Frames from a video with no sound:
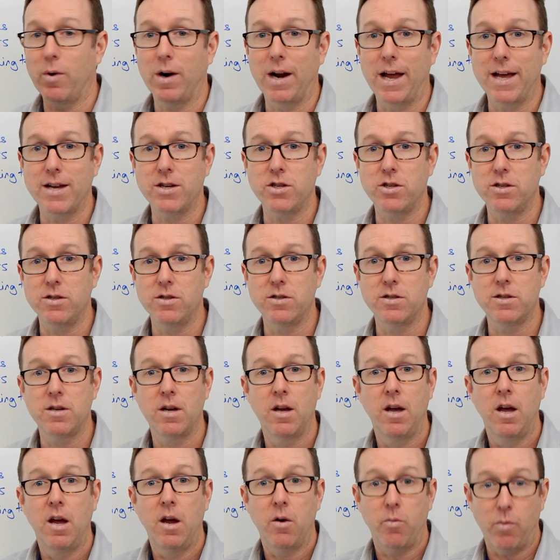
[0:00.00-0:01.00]

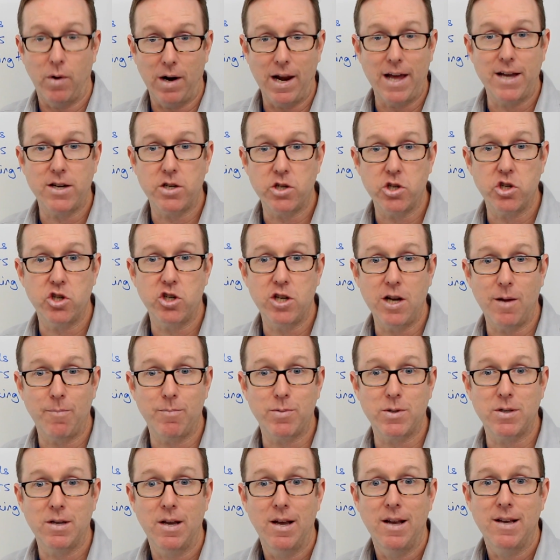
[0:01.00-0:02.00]

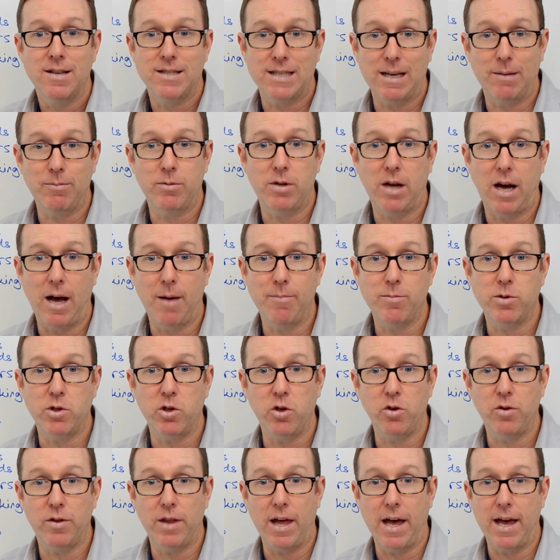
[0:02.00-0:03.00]
relationships, sometimes
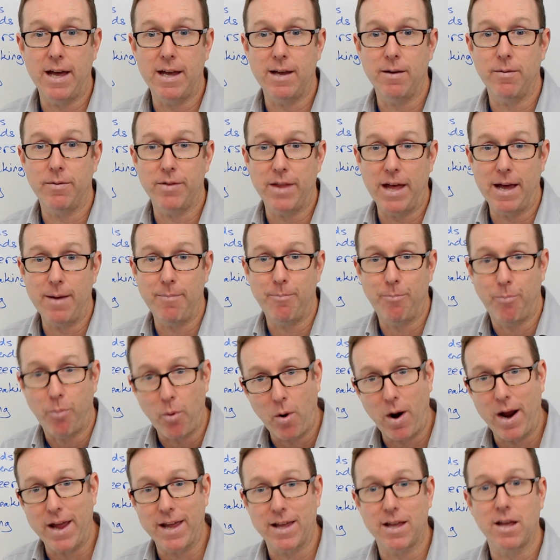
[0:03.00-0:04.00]
they
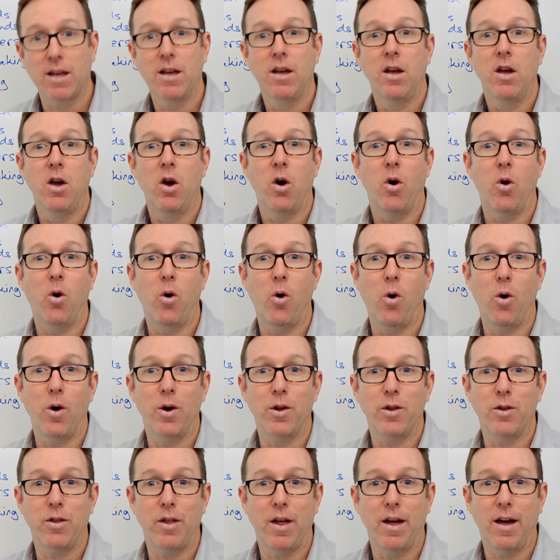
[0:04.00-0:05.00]
break,
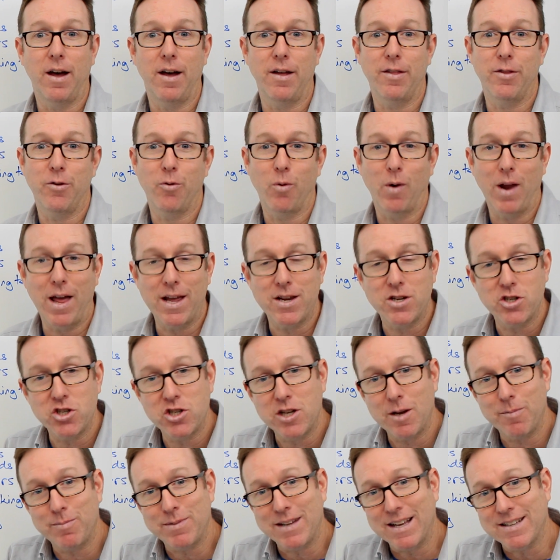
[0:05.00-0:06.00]
or the
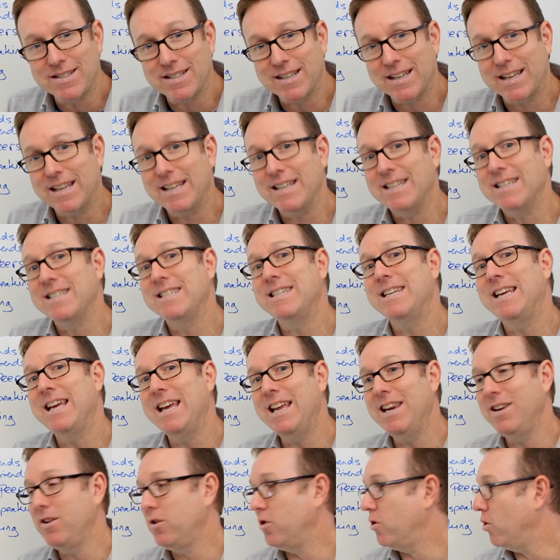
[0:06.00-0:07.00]
relationship doesn't
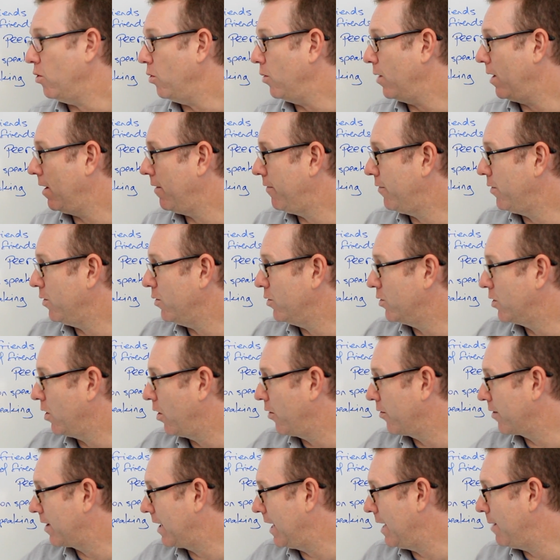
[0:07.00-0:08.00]
continue if you
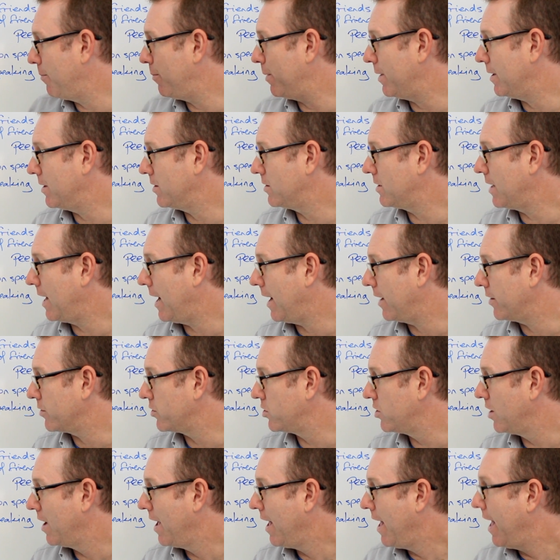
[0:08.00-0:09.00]
don't keep in
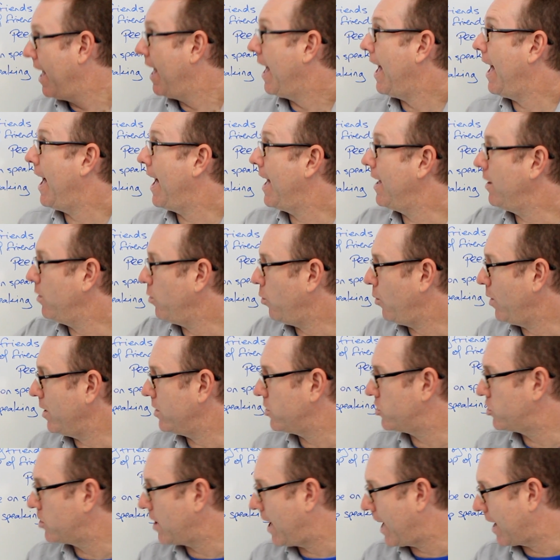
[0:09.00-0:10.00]
touch. And
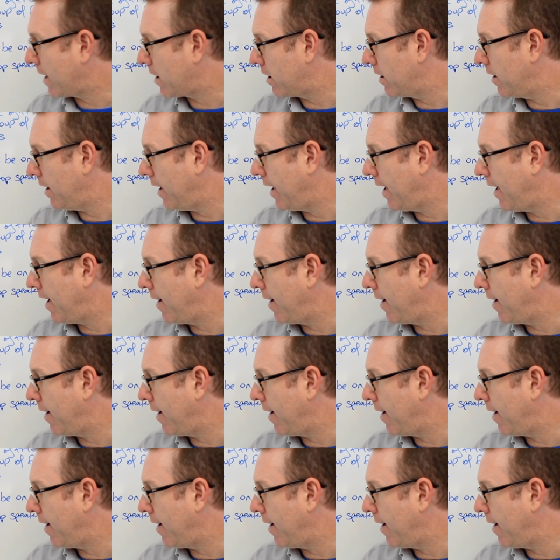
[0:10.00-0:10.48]
with Jack,